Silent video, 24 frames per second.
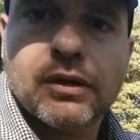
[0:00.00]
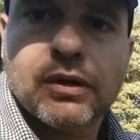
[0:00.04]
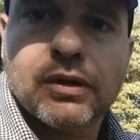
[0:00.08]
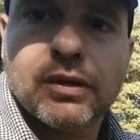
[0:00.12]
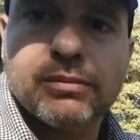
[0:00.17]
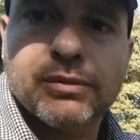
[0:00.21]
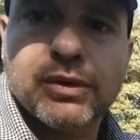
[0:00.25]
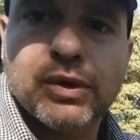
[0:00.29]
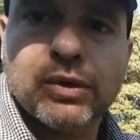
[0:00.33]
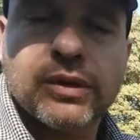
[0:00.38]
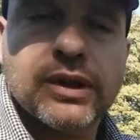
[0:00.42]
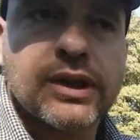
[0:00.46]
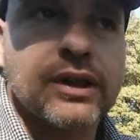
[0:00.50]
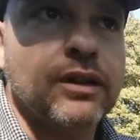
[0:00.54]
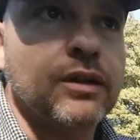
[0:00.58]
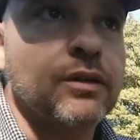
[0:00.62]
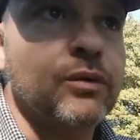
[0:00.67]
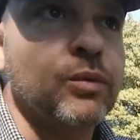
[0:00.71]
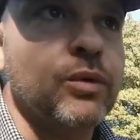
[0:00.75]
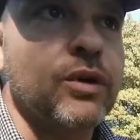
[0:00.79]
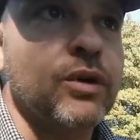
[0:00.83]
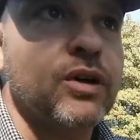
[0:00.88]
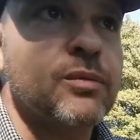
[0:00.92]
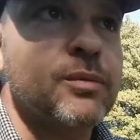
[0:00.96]
good morning
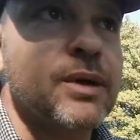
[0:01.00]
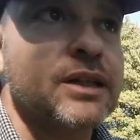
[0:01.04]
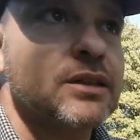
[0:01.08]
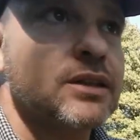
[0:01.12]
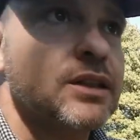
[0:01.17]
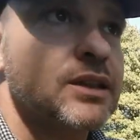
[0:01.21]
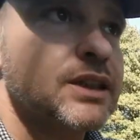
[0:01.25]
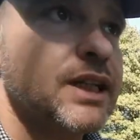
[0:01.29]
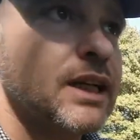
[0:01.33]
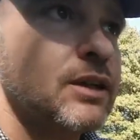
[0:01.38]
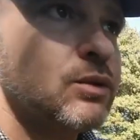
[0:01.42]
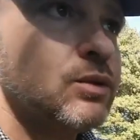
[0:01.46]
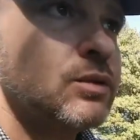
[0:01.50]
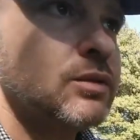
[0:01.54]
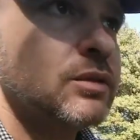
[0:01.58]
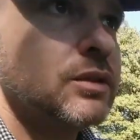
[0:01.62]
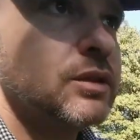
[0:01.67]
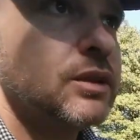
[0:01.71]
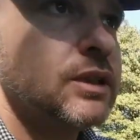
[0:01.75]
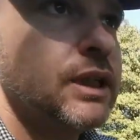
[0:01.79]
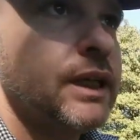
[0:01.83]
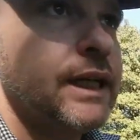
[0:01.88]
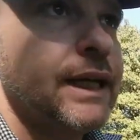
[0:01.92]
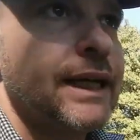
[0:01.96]
welcome back to the channel
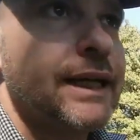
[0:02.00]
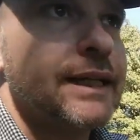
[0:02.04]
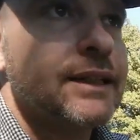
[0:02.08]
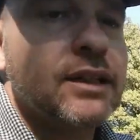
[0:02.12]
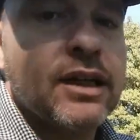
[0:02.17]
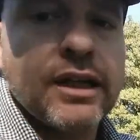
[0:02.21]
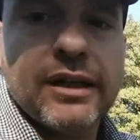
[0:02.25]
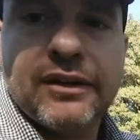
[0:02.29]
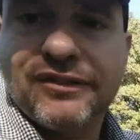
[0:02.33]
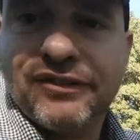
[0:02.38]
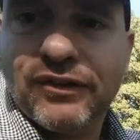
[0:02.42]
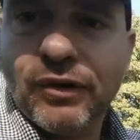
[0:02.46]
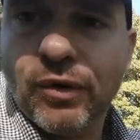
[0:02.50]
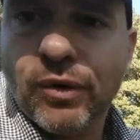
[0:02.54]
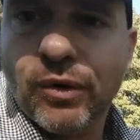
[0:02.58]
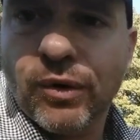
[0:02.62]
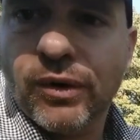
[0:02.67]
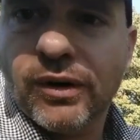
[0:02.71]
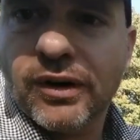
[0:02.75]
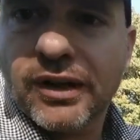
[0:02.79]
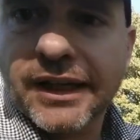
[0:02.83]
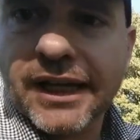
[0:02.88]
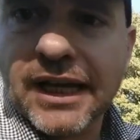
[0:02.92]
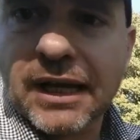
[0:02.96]
day
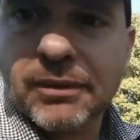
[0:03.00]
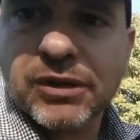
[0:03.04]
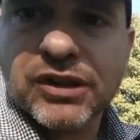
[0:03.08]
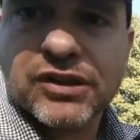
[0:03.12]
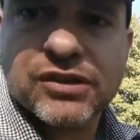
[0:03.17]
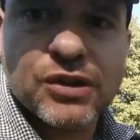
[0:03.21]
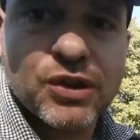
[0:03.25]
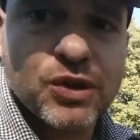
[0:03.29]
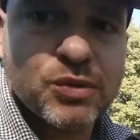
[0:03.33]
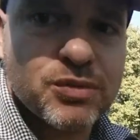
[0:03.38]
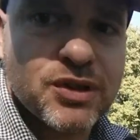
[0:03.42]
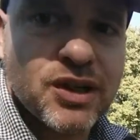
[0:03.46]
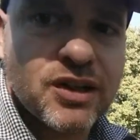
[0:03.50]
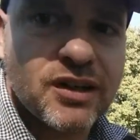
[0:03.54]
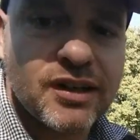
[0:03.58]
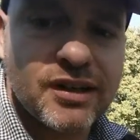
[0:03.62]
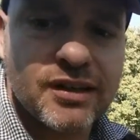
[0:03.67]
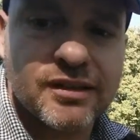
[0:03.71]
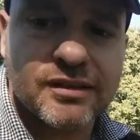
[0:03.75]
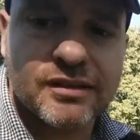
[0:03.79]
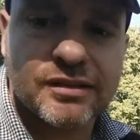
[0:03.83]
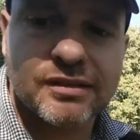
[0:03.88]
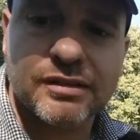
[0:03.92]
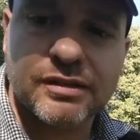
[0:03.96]
four cabbage soup
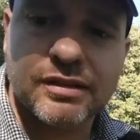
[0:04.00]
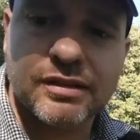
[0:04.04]
diet